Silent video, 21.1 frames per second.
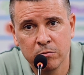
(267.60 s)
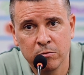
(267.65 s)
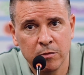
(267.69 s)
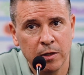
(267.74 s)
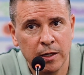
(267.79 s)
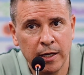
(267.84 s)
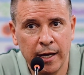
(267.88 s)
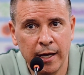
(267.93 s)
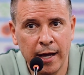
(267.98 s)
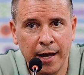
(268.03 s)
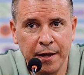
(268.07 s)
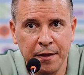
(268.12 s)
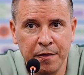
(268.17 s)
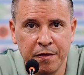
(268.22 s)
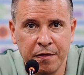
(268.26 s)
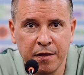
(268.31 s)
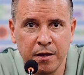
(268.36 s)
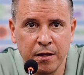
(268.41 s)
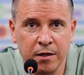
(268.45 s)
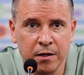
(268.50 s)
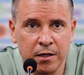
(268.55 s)
I
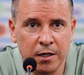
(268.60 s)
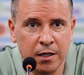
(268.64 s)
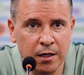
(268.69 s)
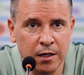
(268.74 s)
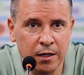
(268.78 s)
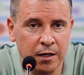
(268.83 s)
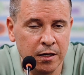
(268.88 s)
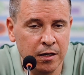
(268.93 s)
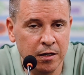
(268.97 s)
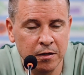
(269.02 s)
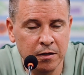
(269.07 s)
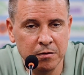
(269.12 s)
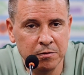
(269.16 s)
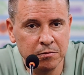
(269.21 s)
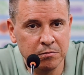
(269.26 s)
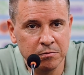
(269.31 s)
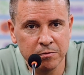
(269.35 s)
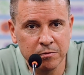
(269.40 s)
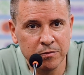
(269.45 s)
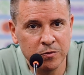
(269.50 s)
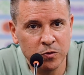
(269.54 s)
think
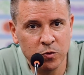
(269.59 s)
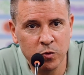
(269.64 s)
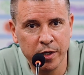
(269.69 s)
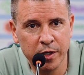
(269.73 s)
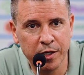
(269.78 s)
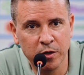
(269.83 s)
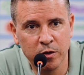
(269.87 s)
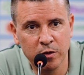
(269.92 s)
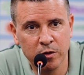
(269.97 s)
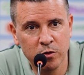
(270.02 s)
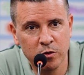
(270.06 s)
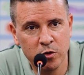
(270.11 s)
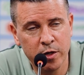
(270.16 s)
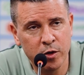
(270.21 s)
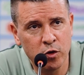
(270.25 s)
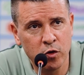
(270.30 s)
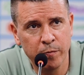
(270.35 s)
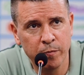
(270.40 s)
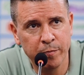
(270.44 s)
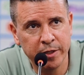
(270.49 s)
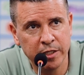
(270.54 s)
when you are
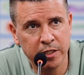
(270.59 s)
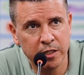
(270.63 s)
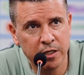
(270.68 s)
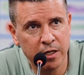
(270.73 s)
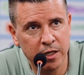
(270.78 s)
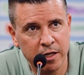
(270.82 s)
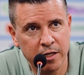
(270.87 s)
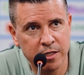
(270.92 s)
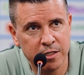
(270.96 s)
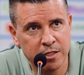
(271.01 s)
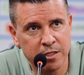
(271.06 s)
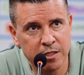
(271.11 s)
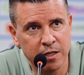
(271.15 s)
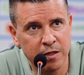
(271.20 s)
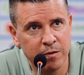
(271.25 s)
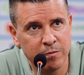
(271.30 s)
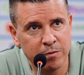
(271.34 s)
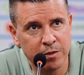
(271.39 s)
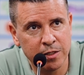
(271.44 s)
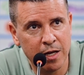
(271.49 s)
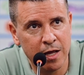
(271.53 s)
competing against
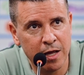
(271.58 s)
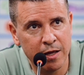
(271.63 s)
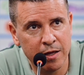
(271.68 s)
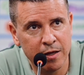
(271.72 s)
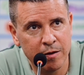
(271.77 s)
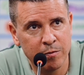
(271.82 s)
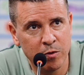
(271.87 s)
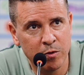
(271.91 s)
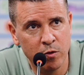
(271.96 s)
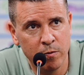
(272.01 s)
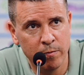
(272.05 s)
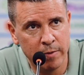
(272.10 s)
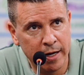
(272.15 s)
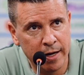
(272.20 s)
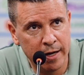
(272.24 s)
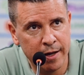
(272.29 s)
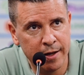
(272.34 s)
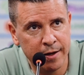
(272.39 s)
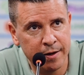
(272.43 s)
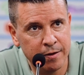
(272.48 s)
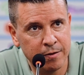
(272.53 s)
teams like
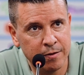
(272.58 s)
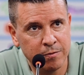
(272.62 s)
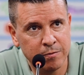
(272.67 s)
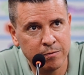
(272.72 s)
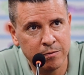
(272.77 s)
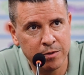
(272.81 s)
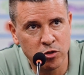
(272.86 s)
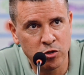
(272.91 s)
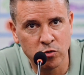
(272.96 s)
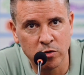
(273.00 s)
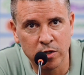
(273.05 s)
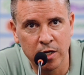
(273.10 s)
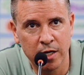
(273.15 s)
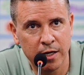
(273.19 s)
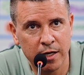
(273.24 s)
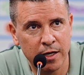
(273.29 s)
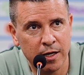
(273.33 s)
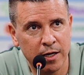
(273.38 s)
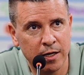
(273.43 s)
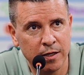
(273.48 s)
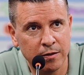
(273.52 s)
Mumbai,
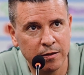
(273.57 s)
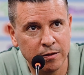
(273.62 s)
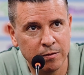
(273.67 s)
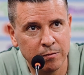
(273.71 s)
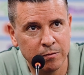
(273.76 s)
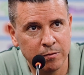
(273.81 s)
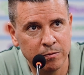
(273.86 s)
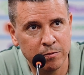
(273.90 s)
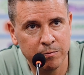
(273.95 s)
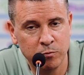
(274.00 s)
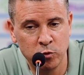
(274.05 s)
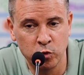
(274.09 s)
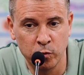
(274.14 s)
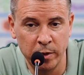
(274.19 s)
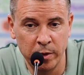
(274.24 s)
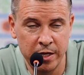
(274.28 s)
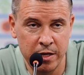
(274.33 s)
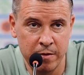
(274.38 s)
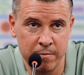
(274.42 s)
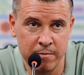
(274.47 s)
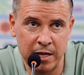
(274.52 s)
Pasundara, to
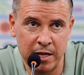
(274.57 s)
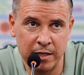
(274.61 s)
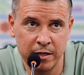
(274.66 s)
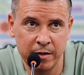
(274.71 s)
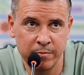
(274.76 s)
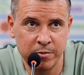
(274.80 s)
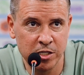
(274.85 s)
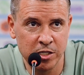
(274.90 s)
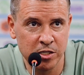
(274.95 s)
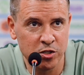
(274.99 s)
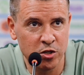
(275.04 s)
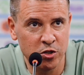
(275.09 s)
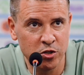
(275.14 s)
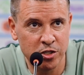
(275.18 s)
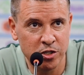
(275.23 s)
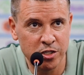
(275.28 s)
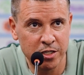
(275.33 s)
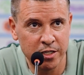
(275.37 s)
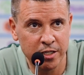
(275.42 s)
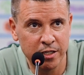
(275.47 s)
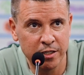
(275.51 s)
play in Maldives is not
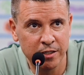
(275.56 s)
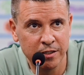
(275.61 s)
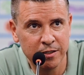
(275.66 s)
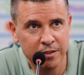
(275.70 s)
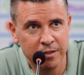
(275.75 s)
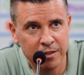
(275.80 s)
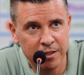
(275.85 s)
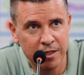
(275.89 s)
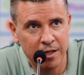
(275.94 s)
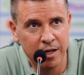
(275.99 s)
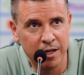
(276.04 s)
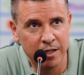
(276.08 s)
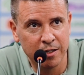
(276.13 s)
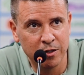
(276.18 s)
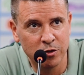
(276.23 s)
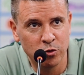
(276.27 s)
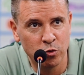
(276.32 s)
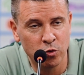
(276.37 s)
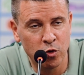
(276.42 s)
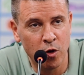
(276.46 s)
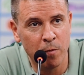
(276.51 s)
easy,
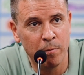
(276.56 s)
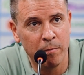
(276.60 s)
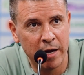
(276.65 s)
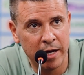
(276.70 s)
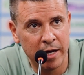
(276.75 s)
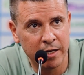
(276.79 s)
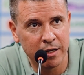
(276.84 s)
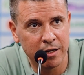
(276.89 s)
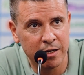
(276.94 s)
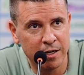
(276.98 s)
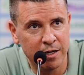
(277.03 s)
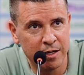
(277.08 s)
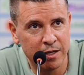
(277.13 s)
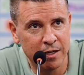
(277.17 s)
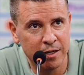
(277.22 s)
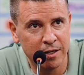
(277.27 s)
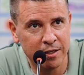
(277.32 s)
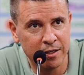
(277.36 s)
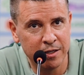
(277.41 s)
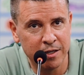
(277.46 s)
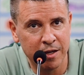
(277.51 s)
and to come back
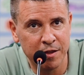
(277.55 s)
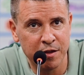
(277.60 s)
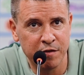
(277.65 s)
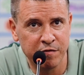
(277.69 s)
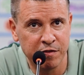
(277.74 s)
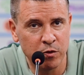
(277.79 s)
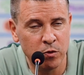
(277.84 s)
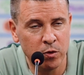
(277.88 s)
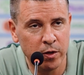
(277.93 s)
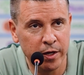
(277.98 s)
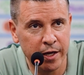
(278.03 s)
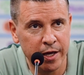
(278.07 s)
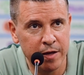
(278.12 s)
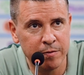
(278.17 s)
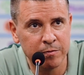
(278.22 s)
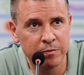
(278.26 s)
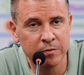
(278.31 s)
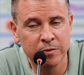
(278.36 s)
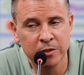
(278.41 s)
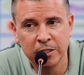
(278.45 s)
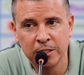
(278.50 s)
in a difficult
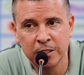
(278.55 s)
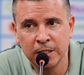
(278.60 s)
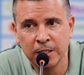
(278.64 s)
game,